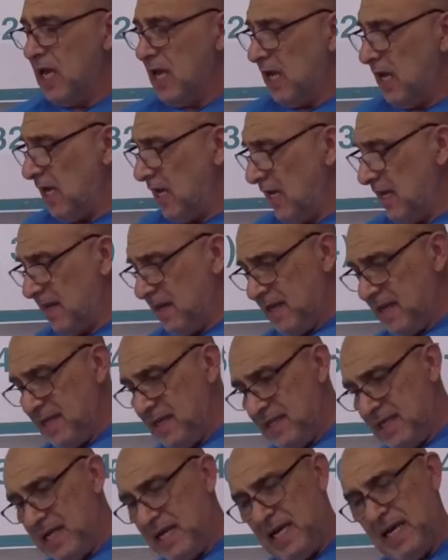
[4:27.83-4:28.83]
And
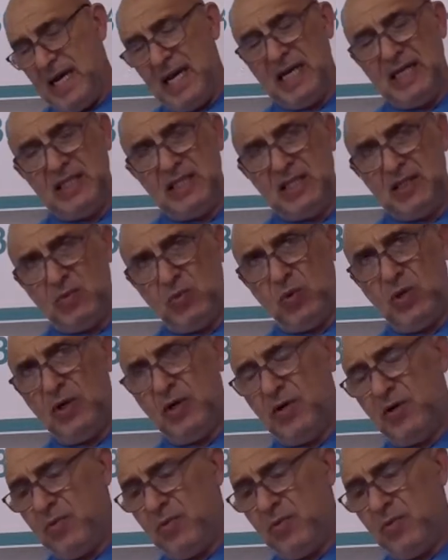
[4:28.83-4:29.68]
I just want to